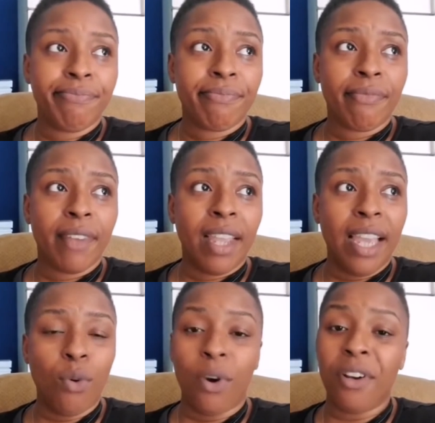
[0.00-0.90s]
In
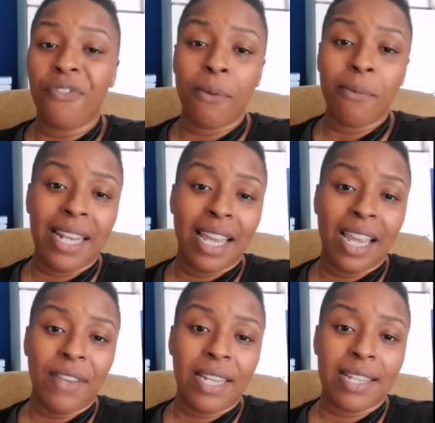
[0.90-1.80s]
order for me to
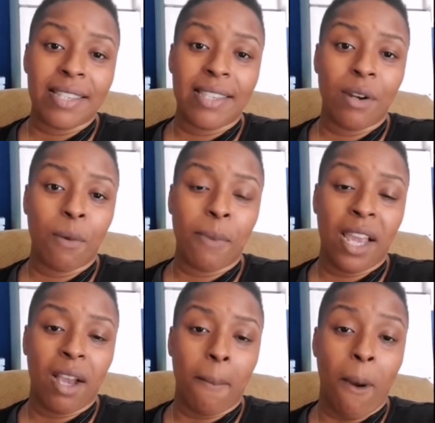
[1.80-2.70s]
even consider being
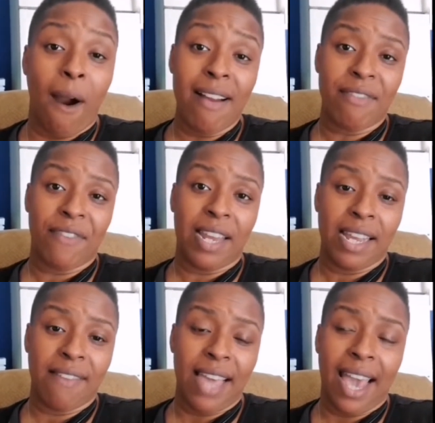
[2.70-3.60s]
a part of any of
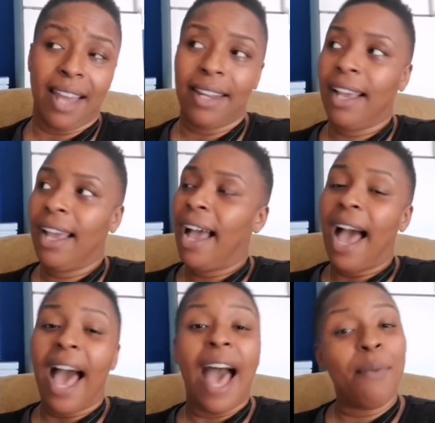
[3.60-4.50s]
that,
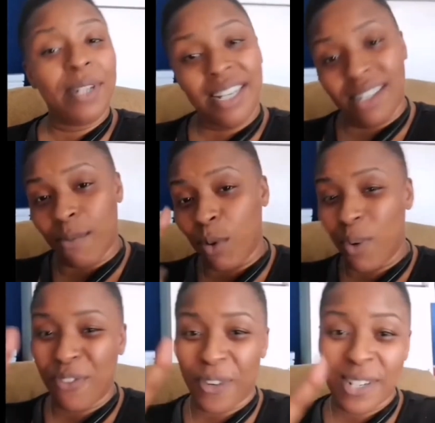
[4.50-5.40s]
I would need, number one,
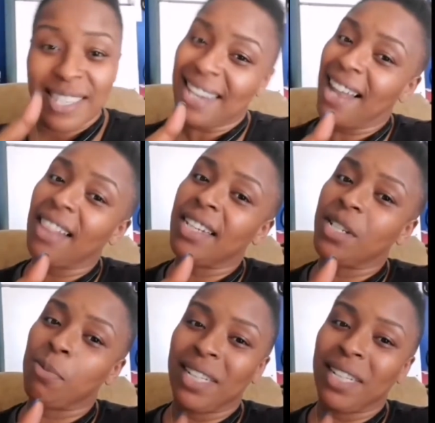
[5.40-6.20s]
first acknowledgement.